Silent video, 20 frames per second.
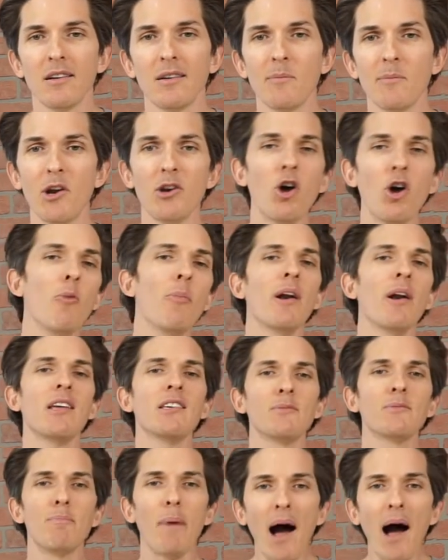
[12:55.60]
but nobody
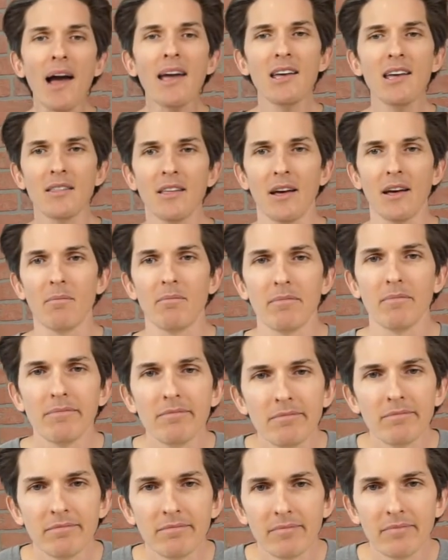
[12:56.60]
is buying them,
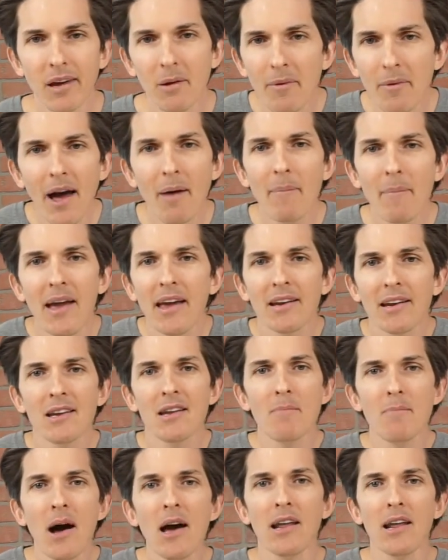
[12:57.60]
and I'm not making
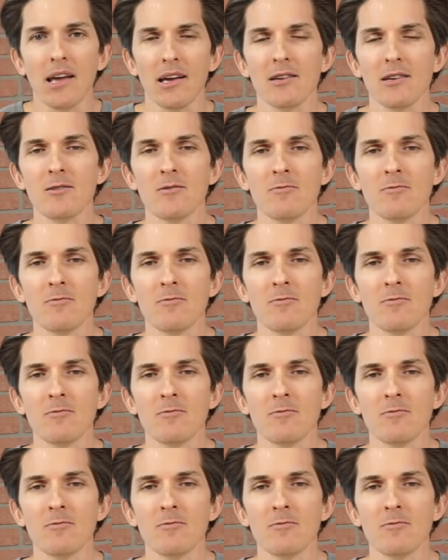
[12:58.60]
any money.